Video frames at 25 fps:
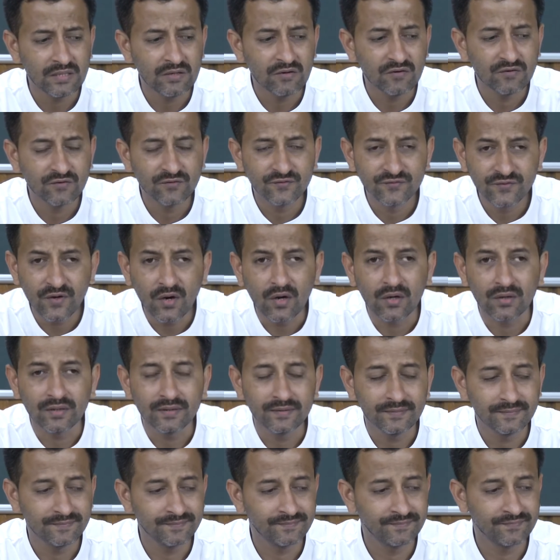
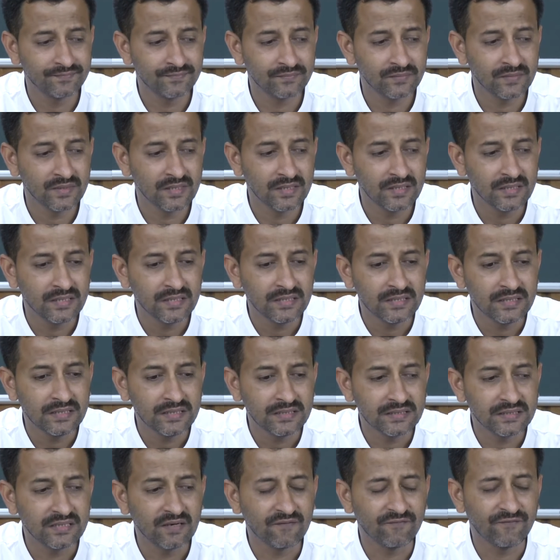For
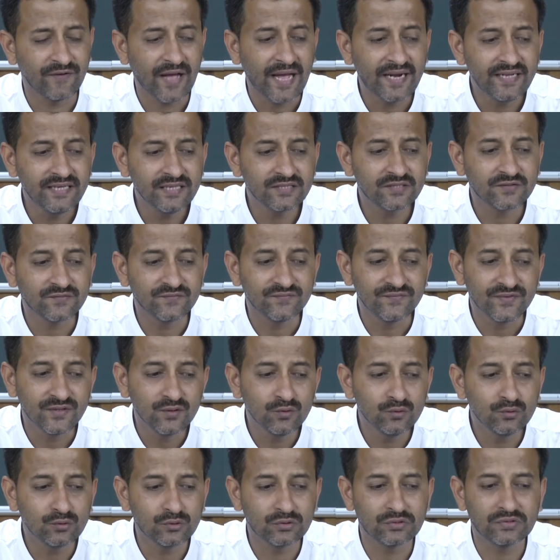the various
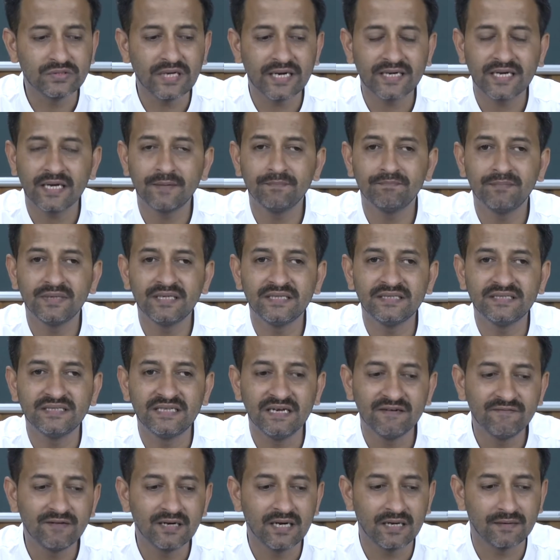views that have been
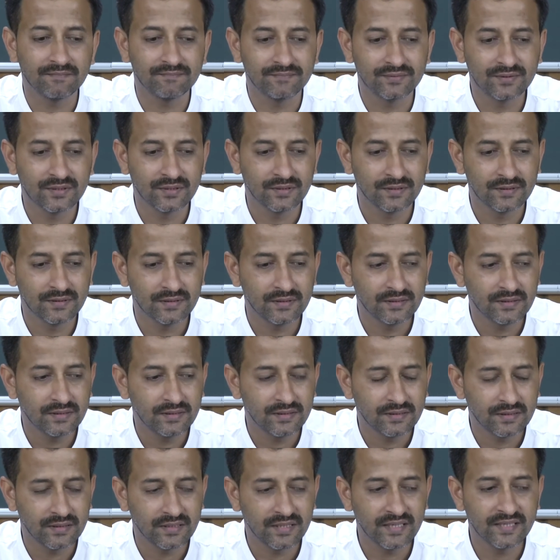developed
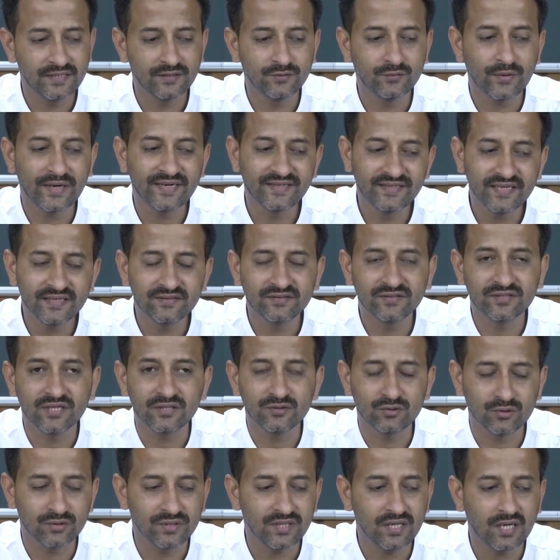in 20th
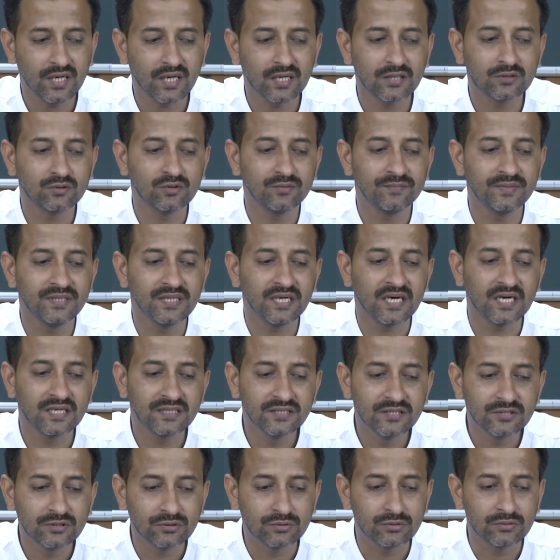century are to be
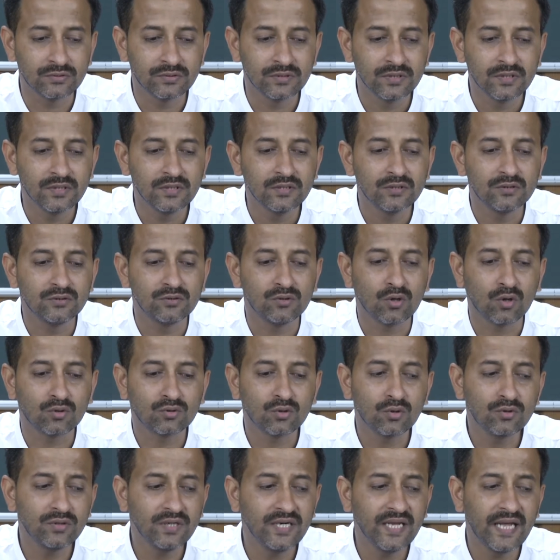understood not
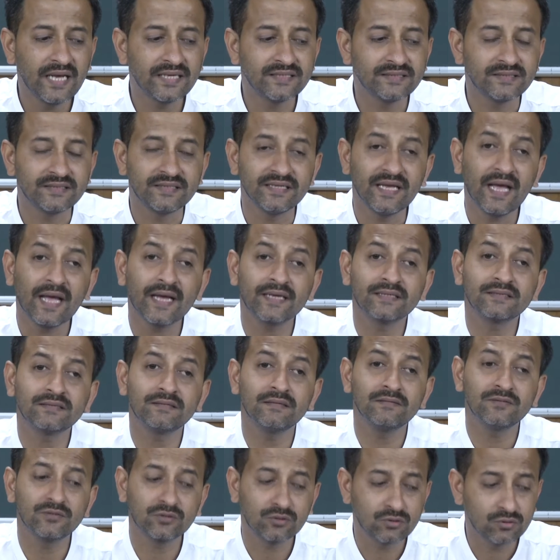only as
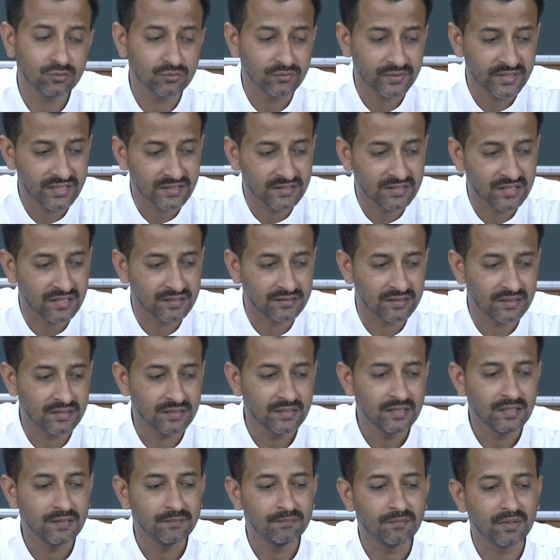reactions to each other,
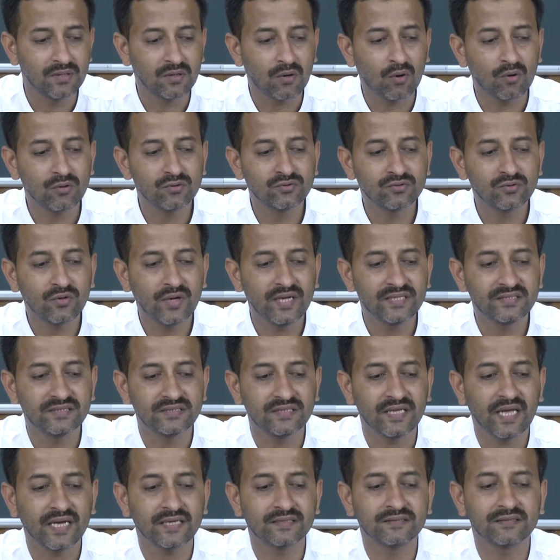but also as
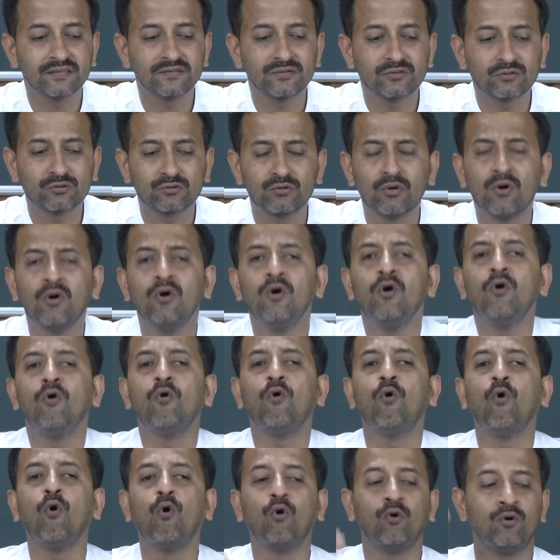reactions to a
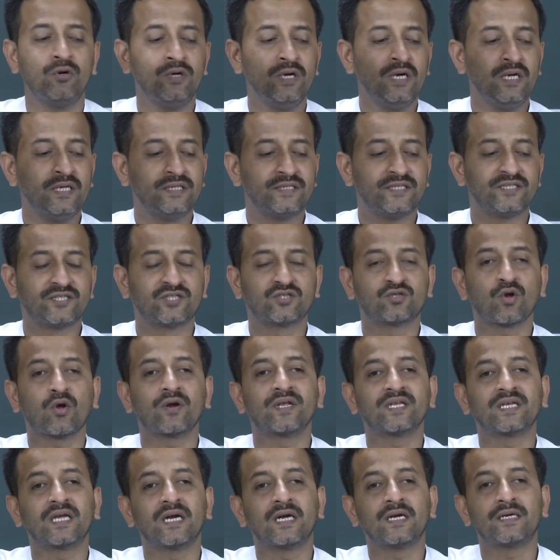whole
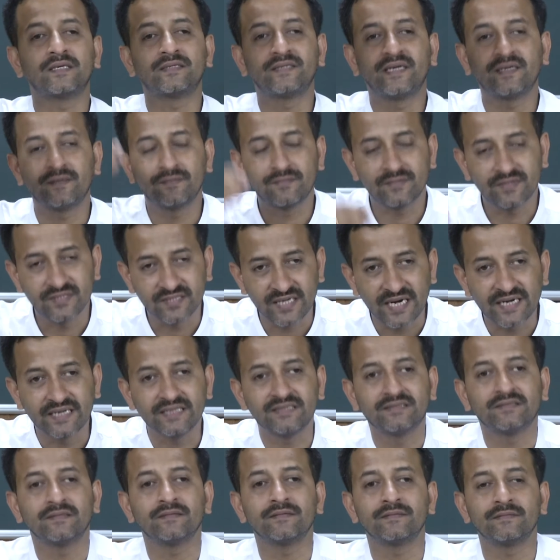historical
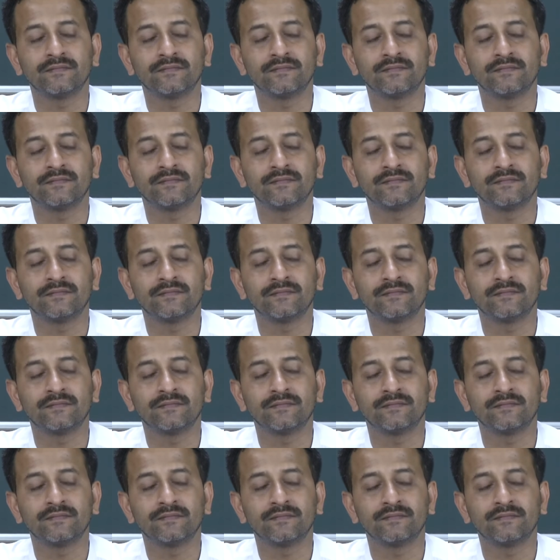tradition.